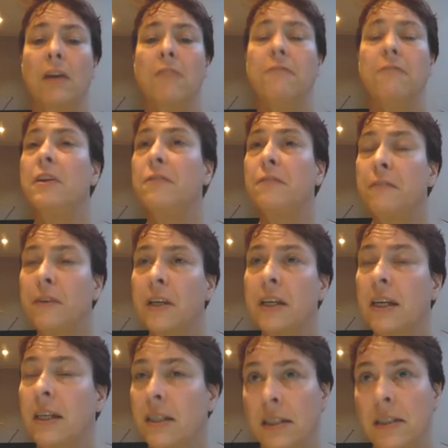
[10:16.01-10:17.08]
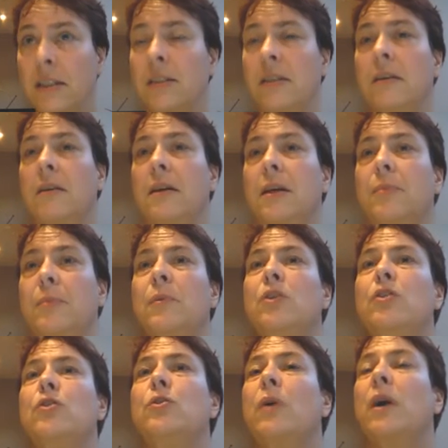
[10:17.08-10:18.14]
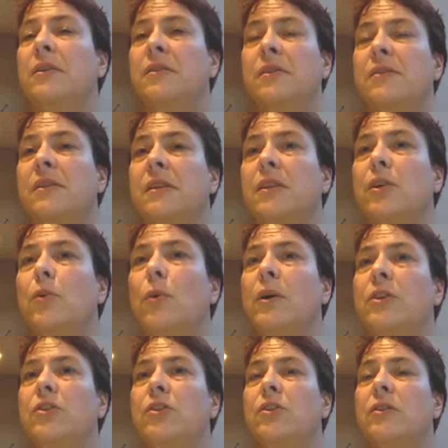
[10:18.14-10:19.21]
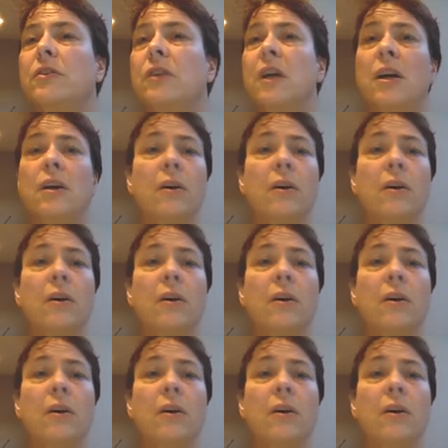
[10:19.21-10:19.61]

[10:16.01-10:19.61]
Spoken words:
Feel free at any time to ask us any questions.